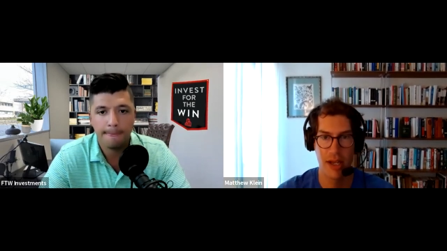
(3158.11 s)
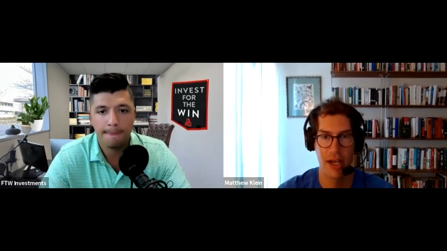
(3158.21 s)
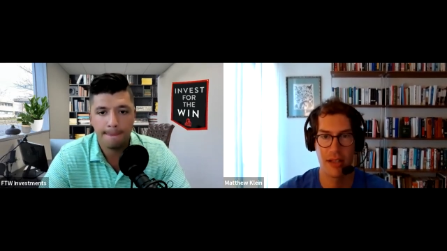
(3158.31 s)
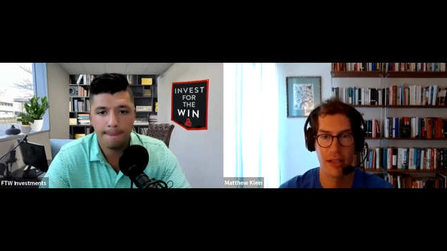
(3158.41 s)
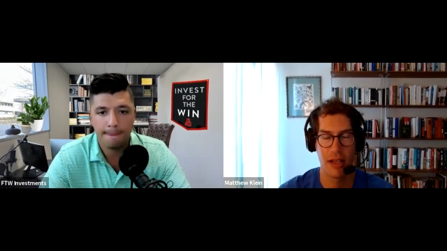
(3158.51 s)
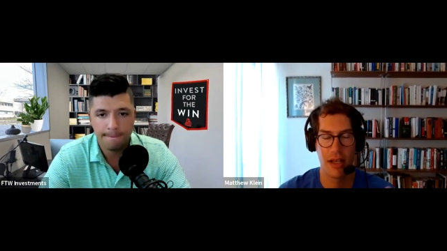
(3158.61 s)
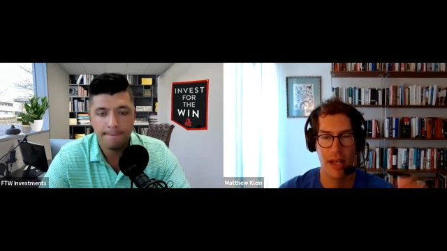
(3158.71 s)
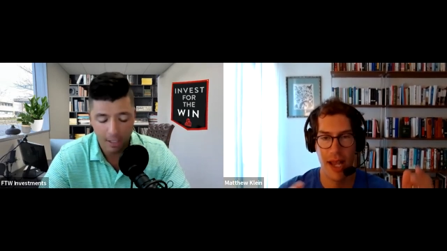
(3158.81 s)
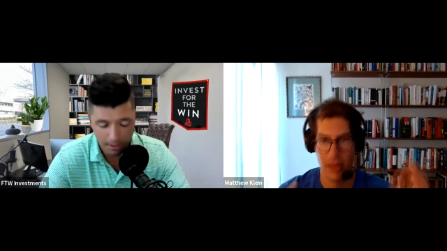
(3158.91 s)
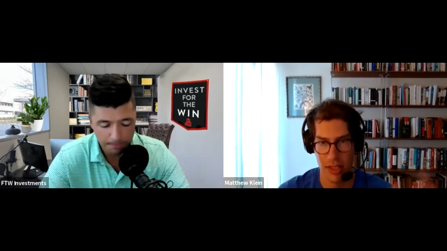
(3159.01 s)
Speaker 1: I think
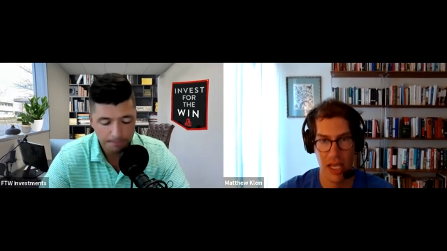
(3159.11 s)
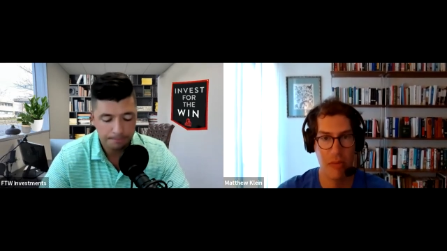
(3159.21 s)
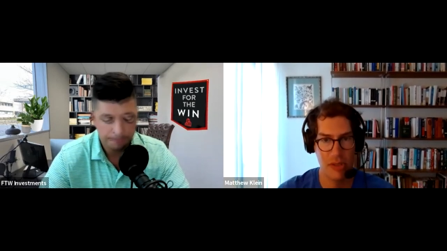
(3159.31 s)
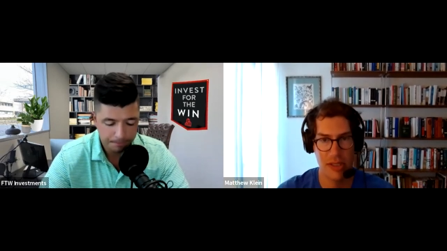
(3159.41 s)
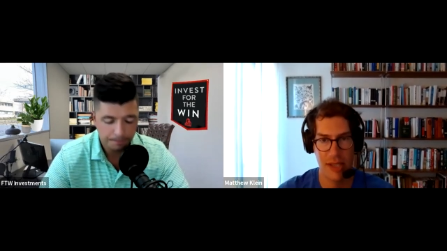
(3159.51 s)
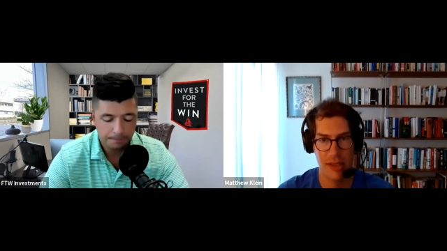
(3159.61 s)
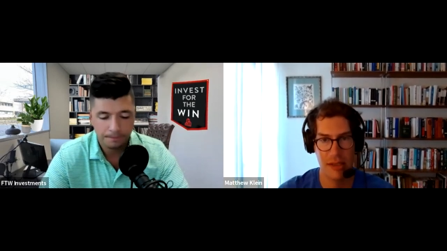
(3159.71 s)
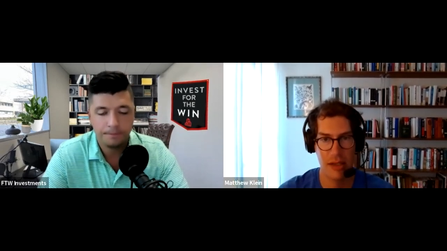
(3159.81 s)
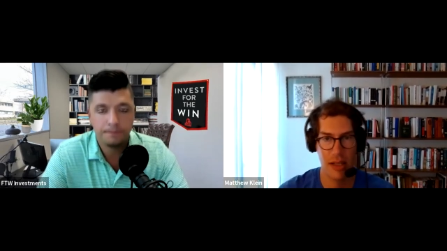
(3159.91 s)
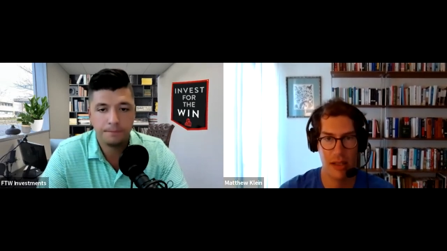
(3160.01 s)
at the time was a
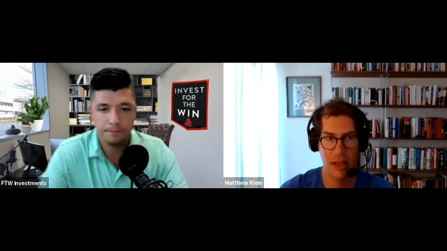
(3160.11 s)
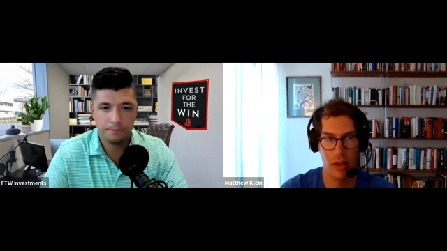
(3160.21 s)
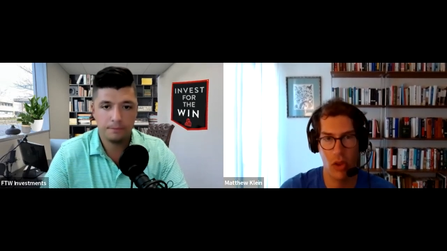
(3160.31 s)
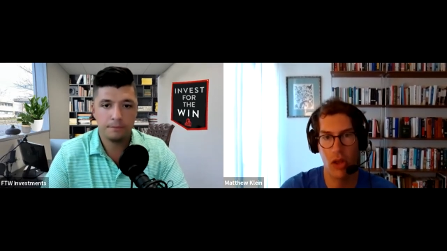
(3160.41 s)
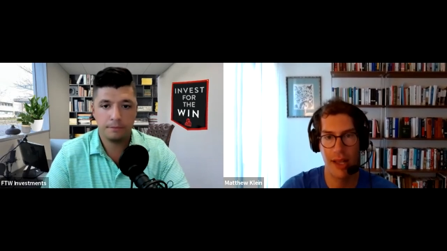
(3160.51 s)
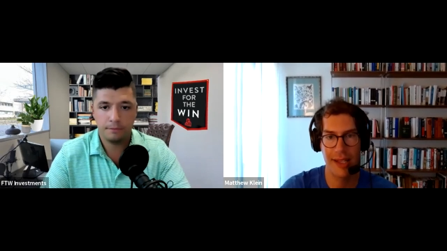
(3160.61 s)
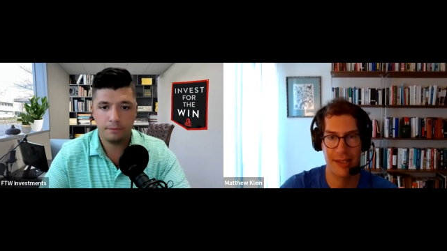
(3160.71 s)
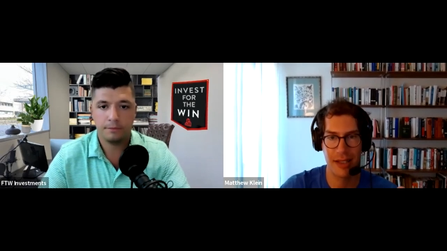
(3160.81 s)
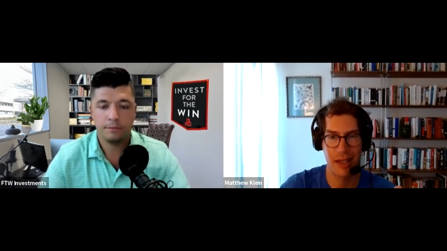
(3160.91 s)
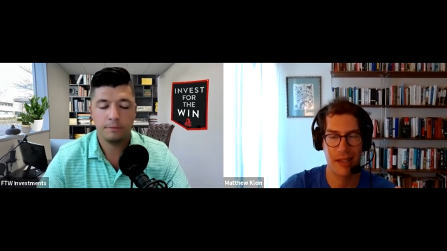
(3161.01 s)
disaster, and I think the
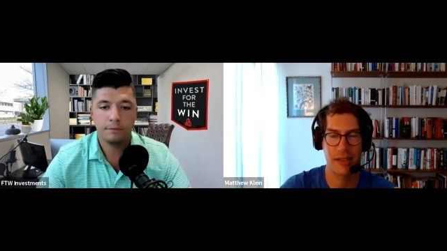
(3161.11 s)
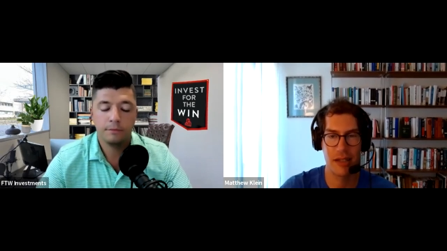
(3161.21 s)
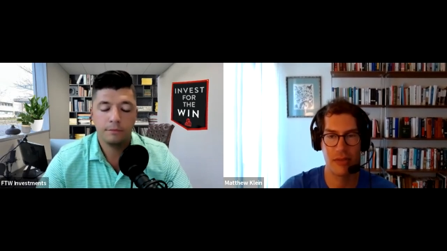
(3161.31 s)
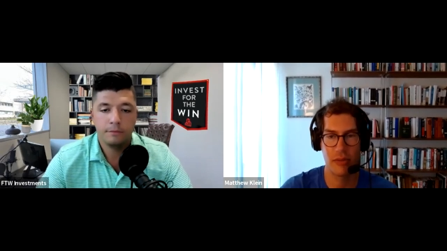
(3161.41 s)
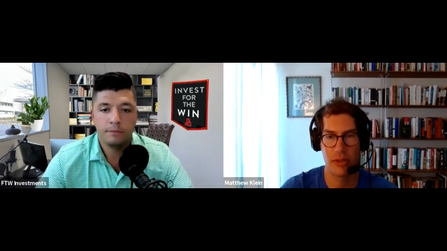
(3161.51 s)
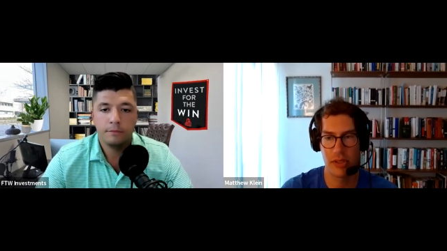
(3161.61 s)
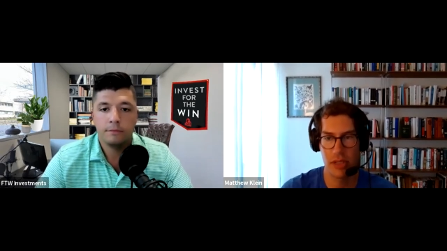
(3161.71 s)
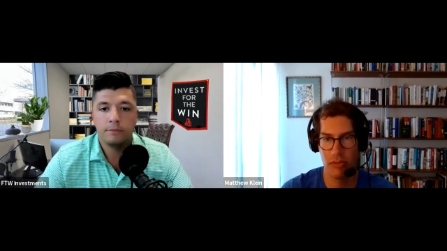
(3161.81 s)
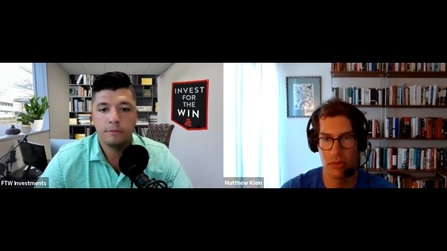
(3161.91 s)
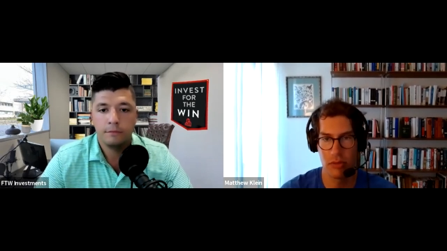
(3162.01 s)
long-lasting legacy of it was
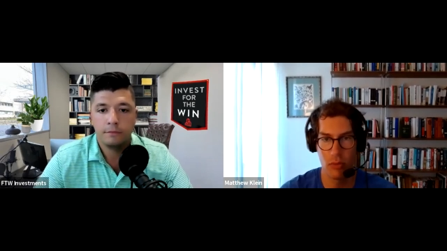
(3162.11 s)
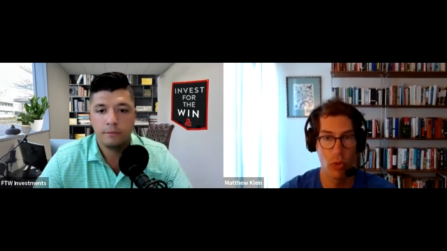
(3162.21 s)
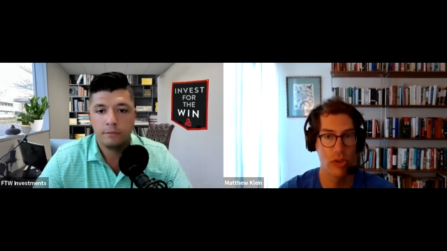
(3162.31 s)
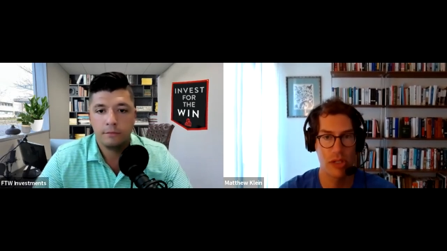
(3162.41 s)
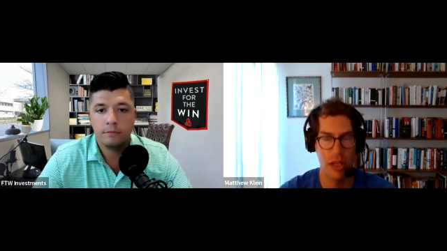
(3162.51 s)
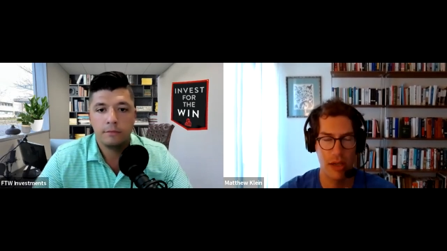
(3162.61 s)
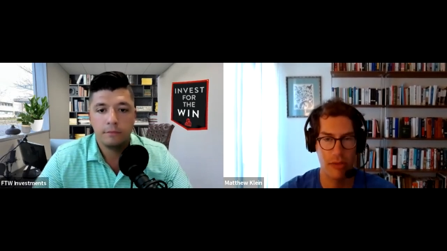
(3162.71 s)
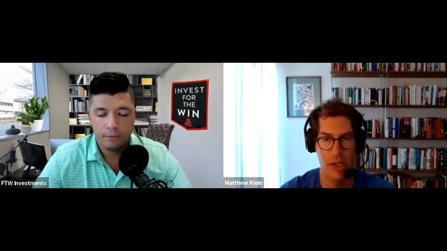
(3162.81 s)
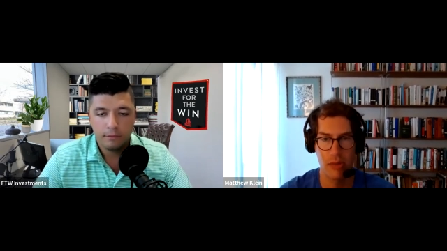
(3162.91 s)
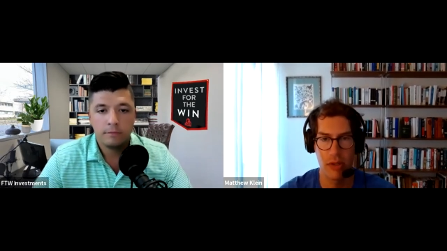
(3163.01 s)
even worse in a lot of
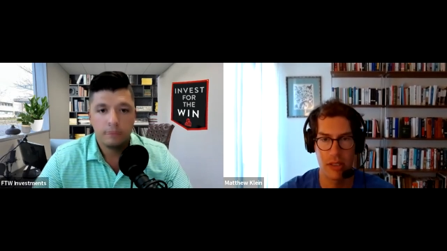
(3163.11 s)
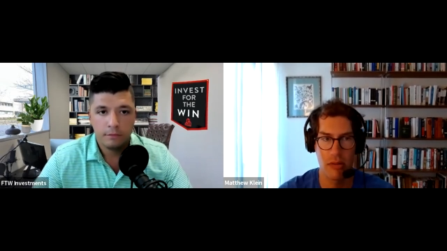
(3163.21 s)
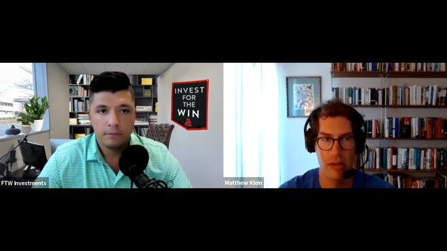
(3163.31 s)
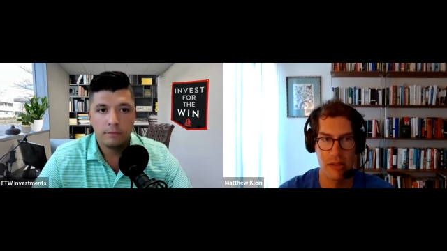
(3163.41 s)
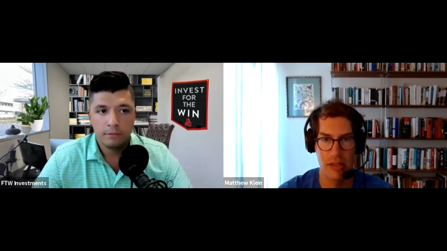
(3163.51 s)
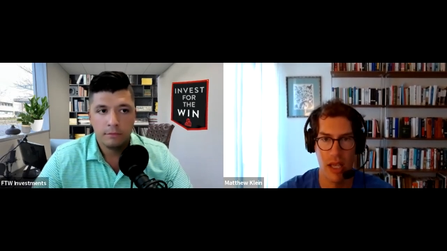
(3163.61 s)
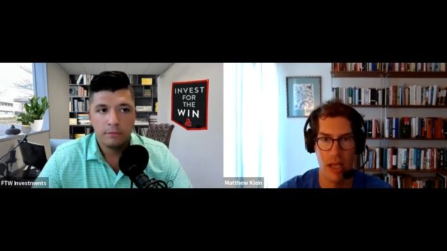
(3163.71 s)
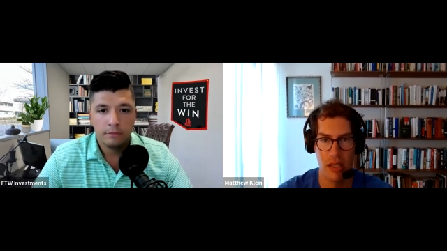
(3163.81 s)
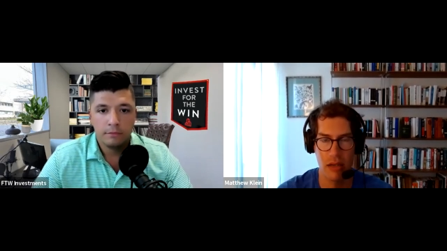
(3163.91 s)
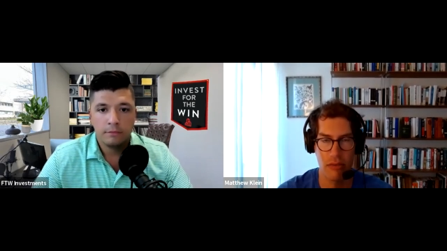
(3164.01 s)
ways what it did to our
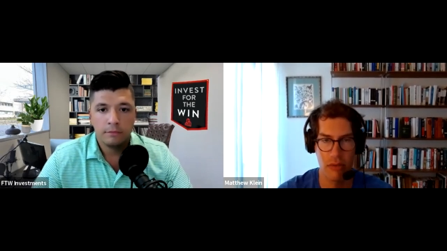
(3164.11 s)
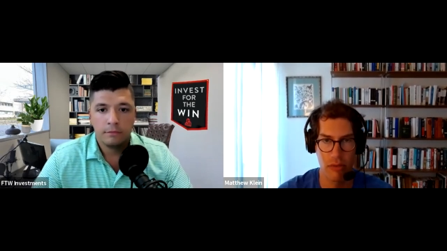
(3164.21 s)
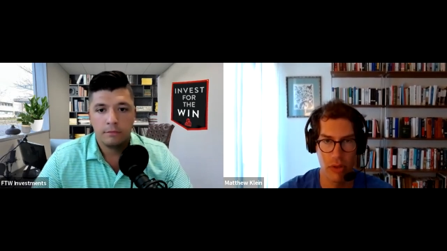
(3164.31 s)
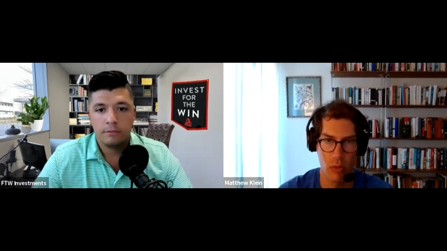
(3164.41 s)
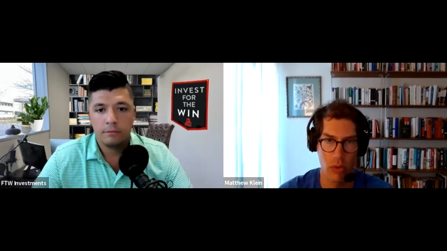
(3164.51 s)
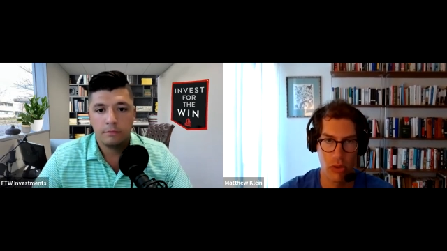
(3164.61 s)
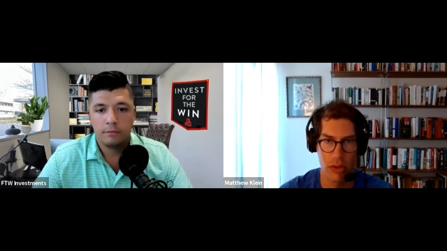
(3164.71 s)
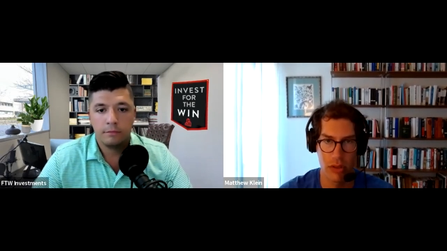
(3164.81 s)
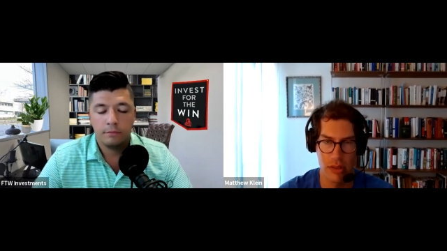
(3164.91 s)
society and, and for the world. And